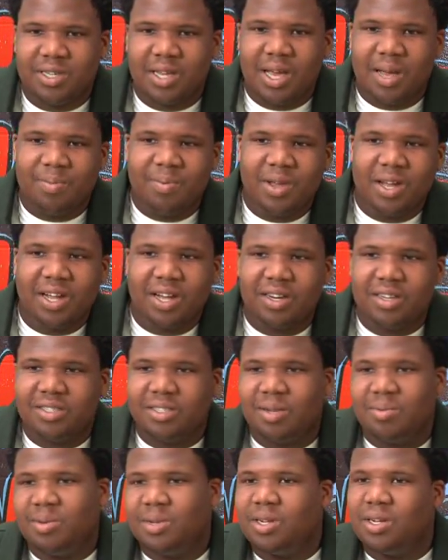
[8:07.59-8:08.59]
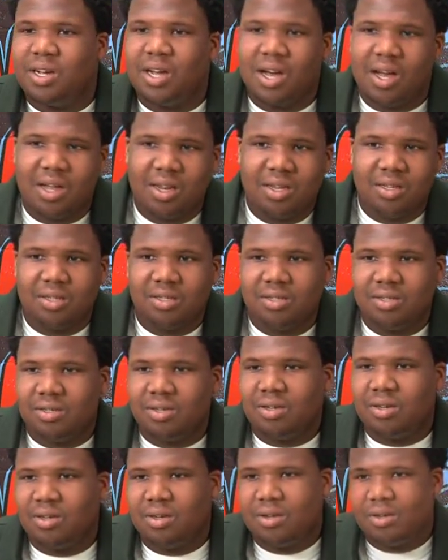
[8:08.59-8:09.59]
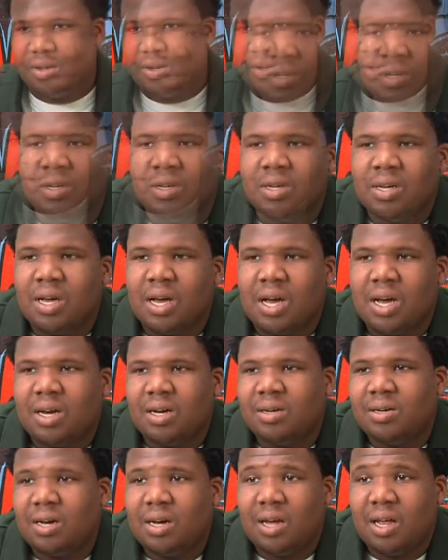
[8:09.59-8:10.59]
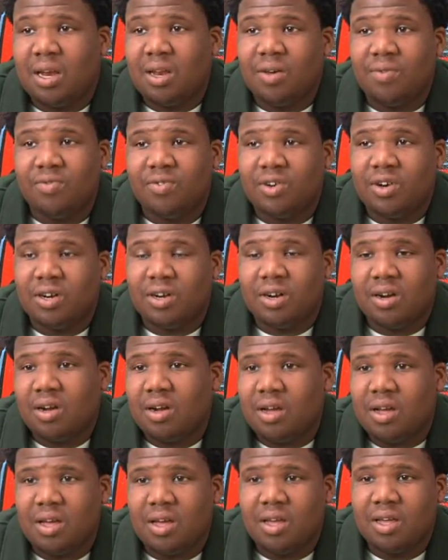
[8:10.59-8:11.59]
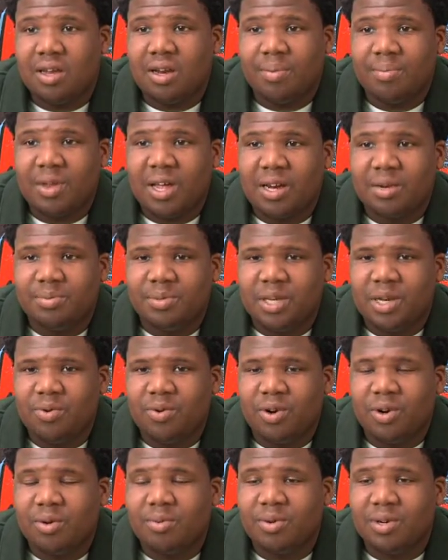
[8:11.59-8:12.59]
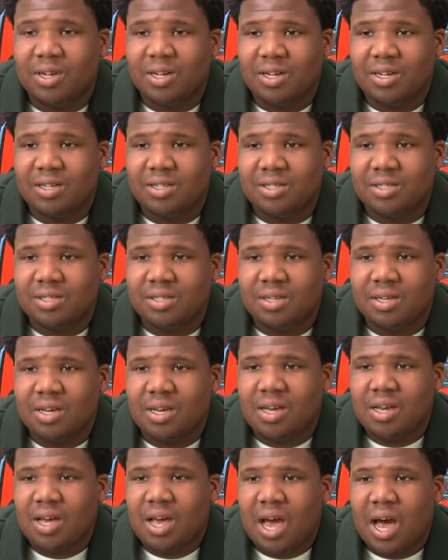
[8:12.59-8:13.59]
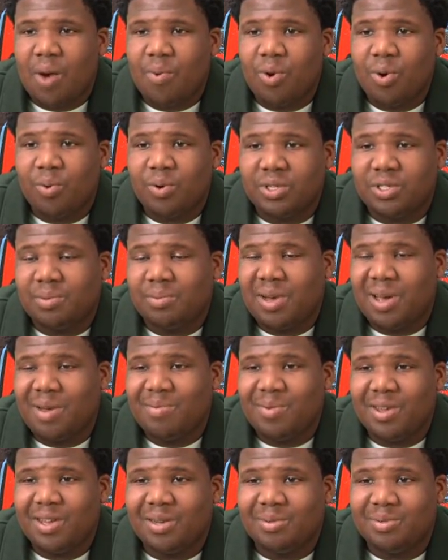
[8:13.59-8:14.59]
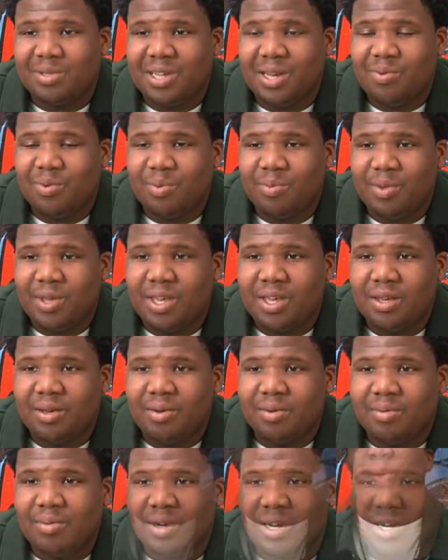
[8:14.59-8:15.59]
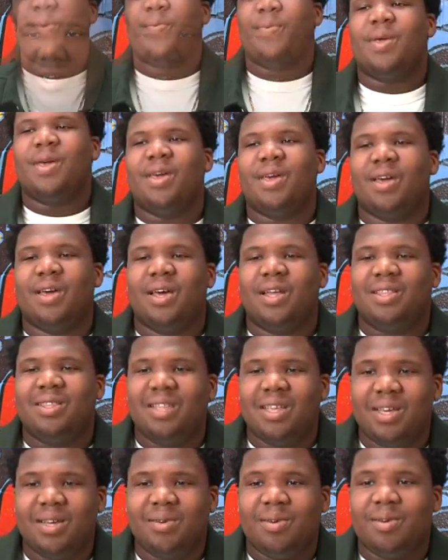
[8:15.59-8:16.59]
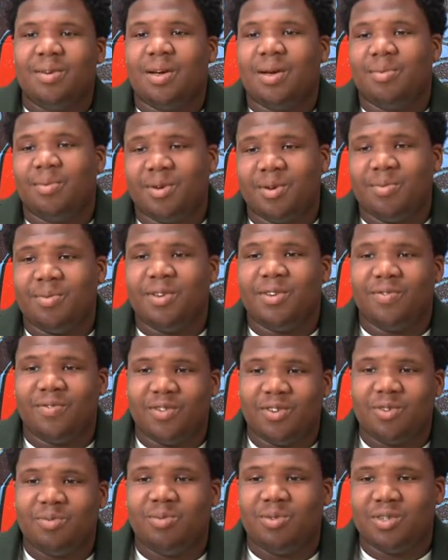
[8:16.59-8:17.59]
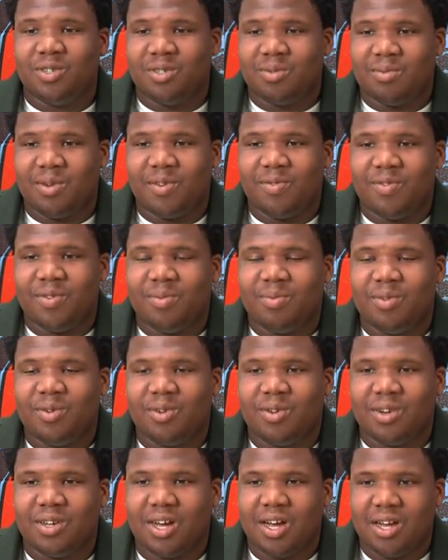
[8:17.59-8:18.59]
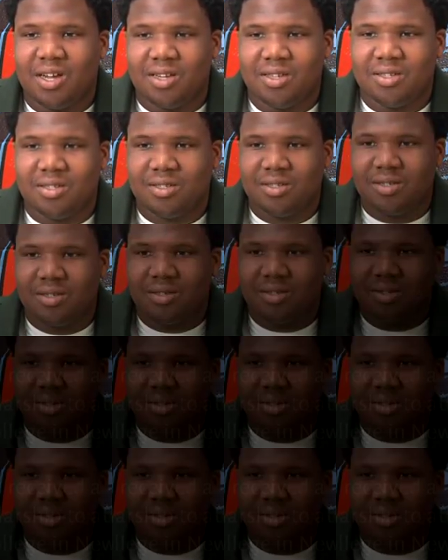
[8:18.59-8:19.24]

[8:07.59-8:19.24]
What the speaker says: She's happy I got accepted to college. I love her, and I'm not upset with her because I wouldn't want somebody being upset with me. Yeah, I think I'm gonna be the first person in my family to go to college.